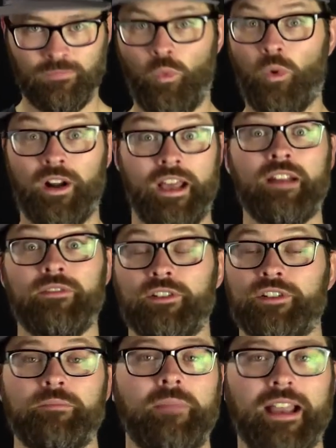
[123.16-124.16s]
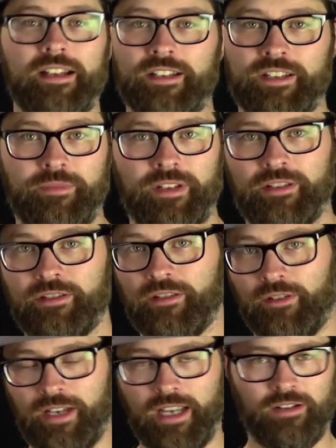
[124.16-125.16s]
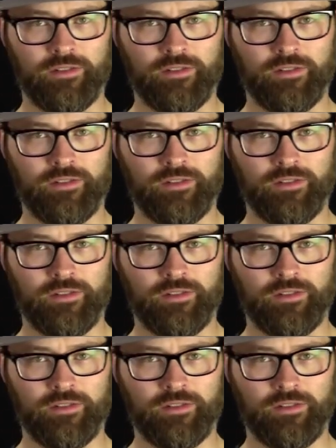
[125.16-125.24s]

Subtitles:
whatever your mechanism is, okay,